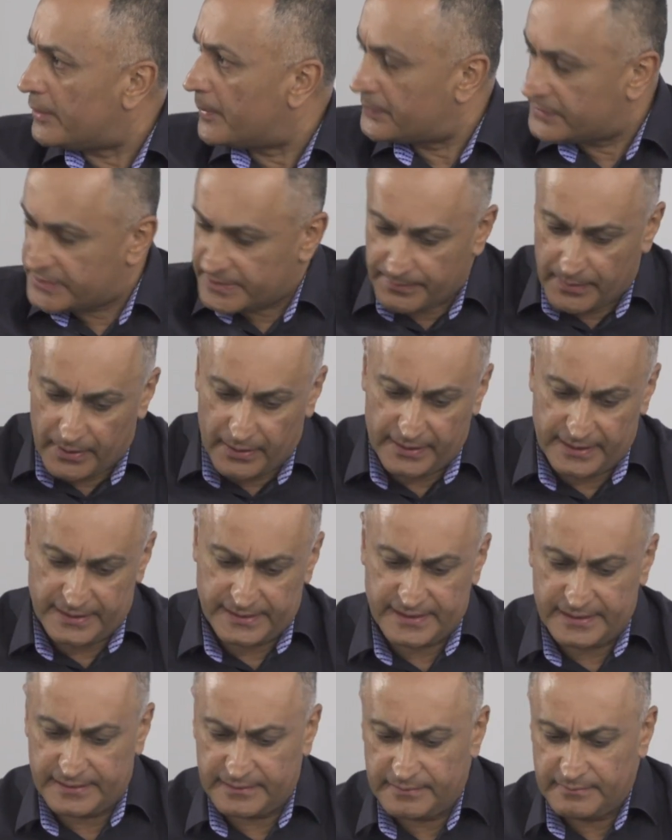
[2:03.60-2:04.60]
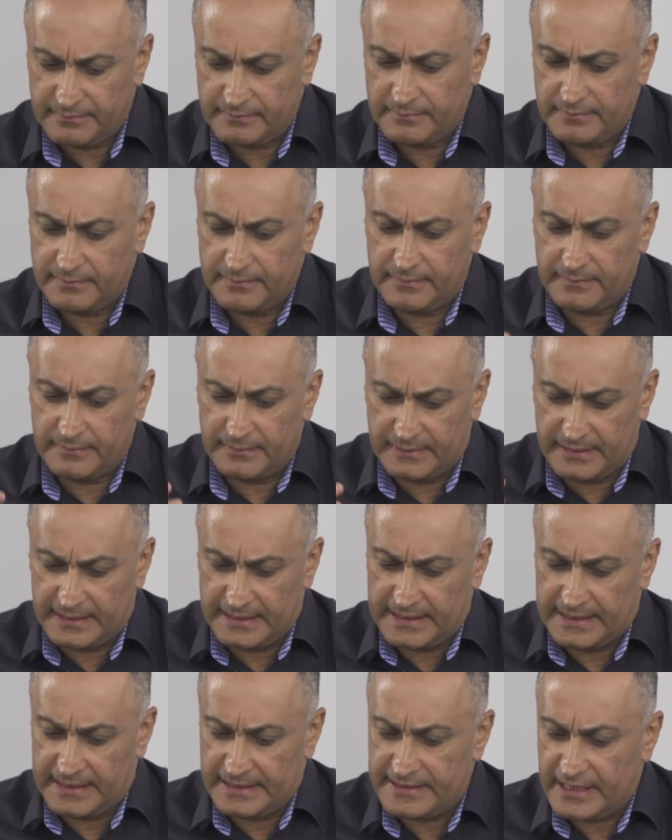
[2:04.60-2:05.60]
optimize
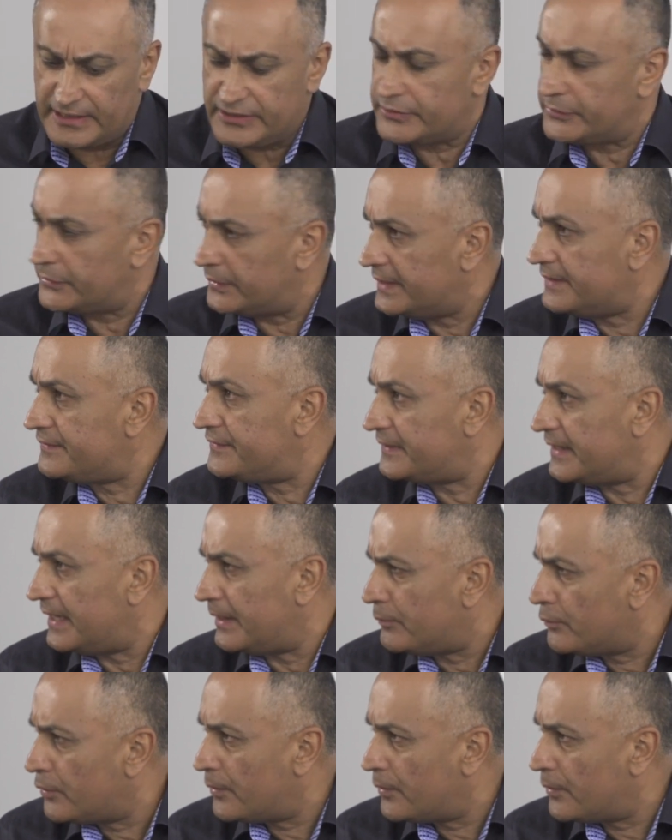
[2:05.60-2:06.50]
the industrial Ethernet?